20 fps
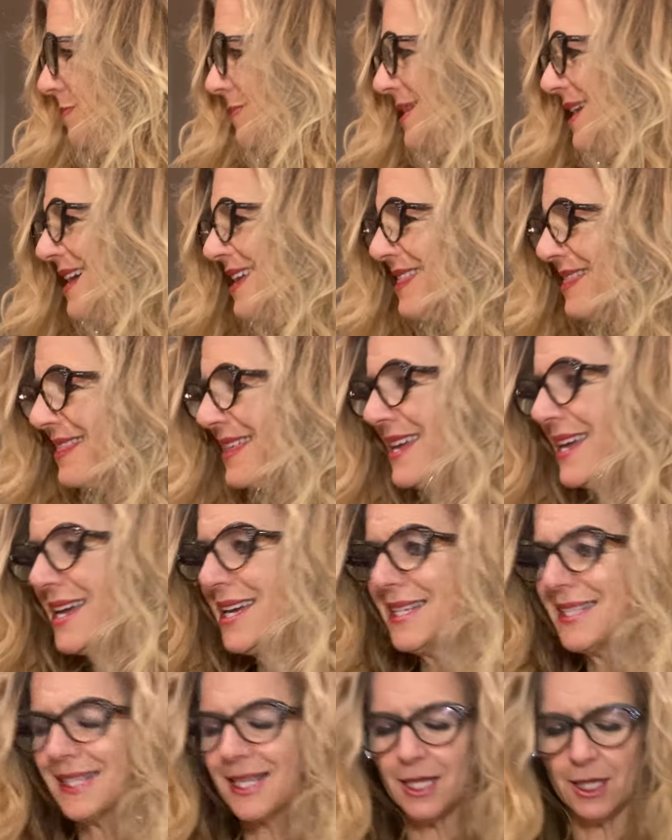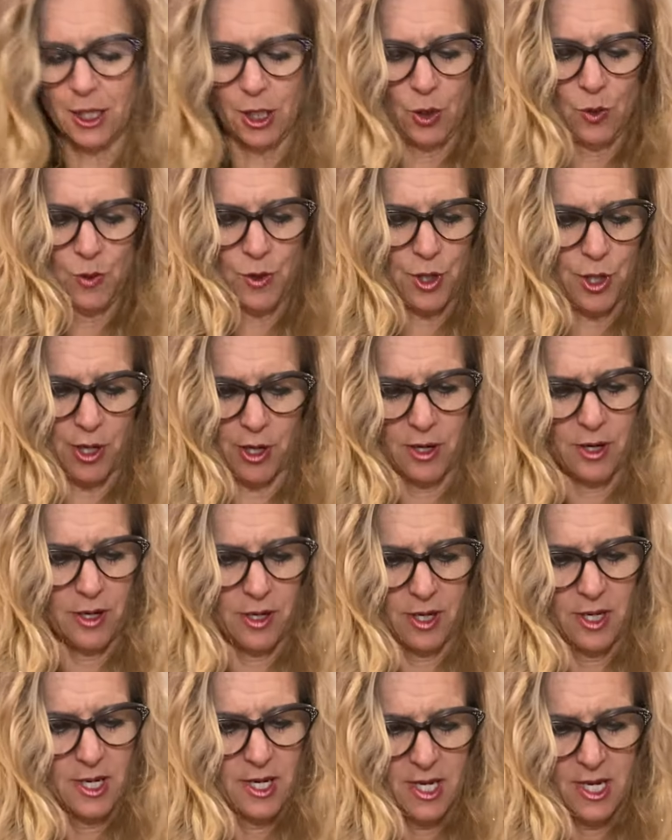I think it's a lunar.
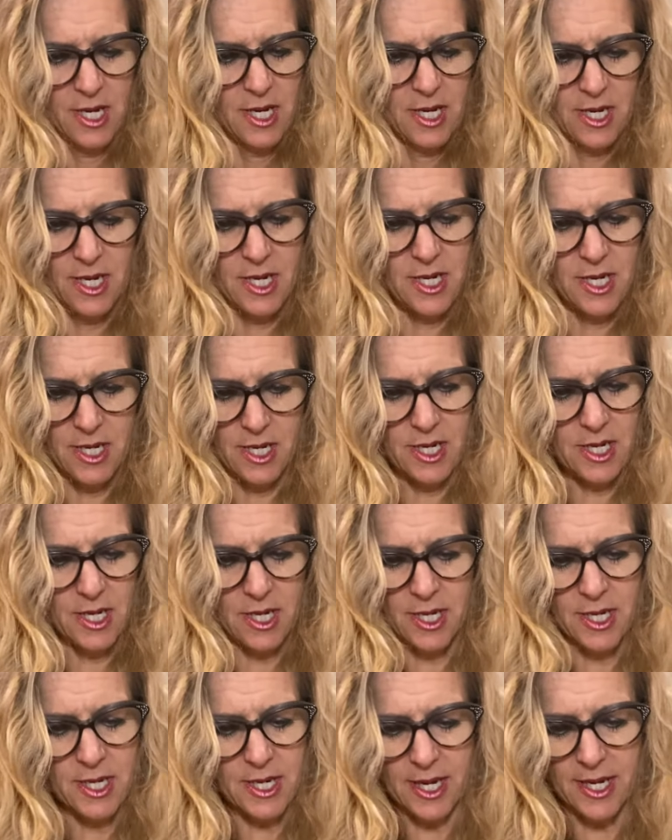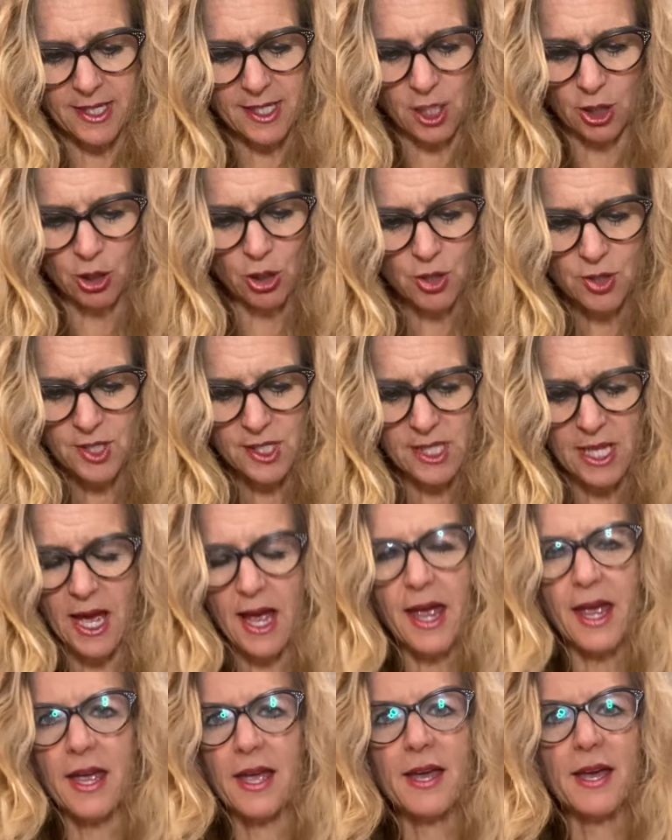Because it looks
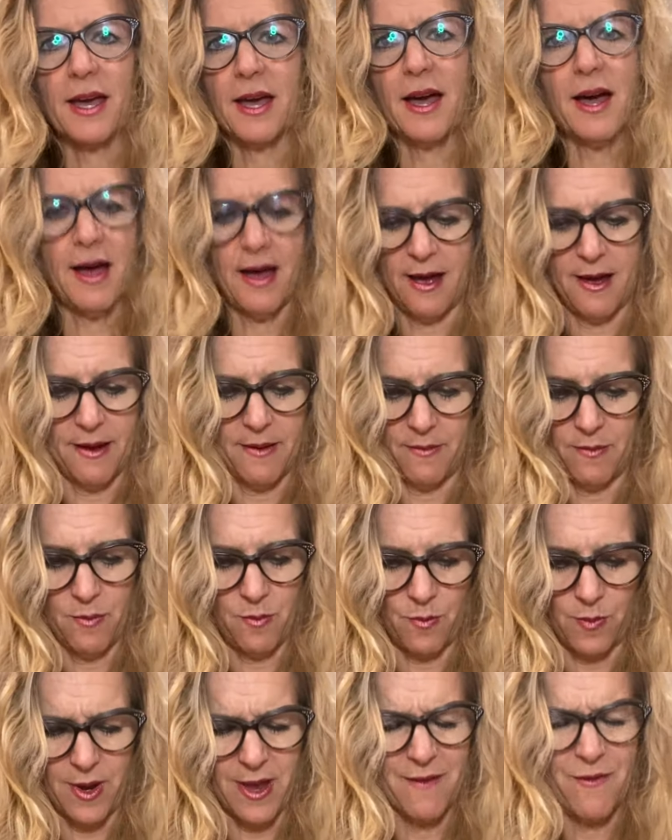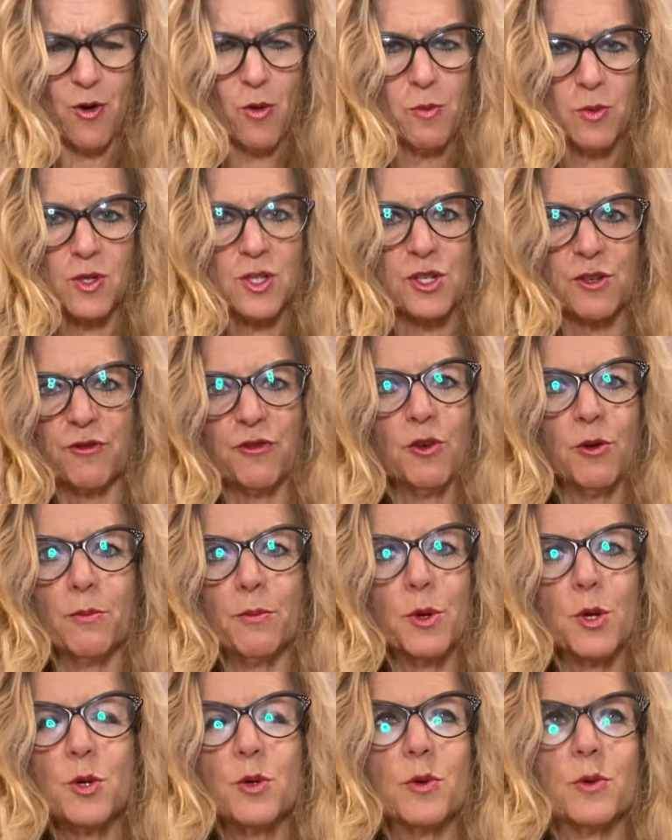like we have almost a full
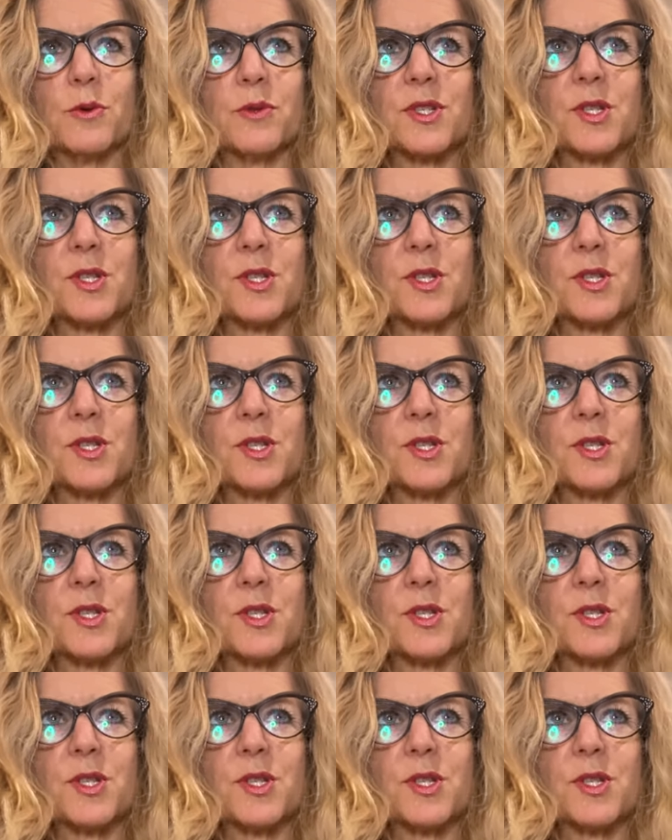moon.